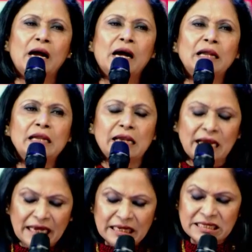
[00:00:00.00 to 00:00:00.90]
a
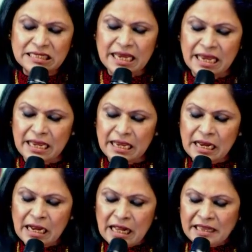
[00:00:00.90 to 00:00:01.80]
legacy
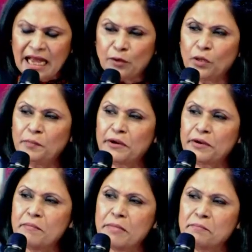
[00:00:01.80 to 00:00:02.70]
that will be
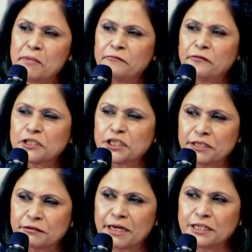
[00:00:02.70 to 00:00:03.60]
remembered for
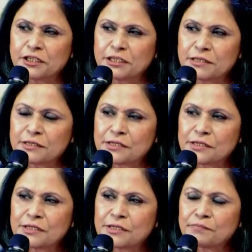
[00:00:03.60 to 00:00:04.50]

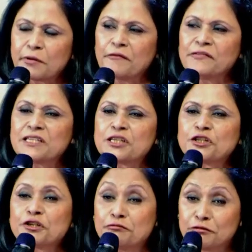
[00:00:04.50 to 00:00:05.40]
generations. Prophet's
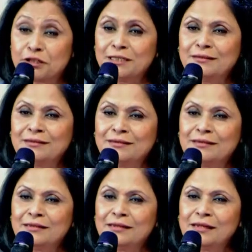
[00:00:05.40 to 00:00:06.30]
children,
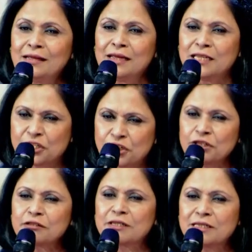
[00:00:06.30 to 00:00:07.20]
his
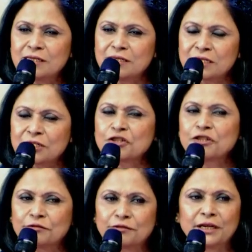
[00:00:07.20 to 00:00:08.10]
children's
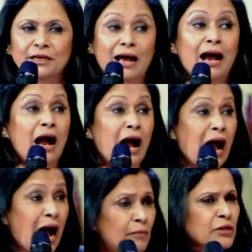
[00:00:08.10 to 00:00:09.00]
children,
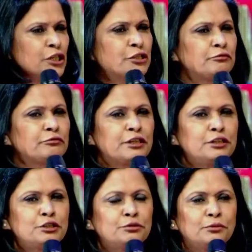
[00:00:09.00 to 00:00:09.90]
our children
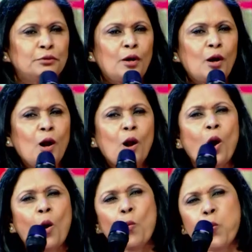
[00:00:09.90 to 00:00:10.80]
too,
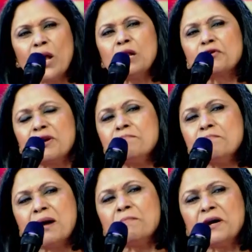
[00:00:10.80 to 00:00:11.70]
will
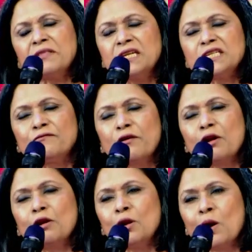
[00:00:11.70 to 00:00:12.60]
remember this for
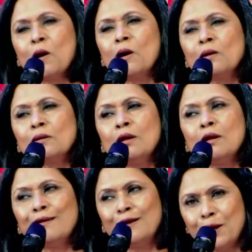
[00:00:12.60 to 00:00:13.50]
a long,
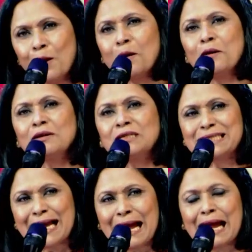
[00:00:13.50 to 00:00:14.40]
long
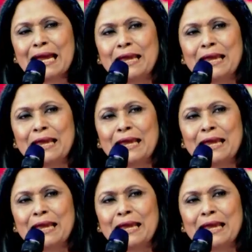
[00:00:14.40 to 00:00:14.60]
time.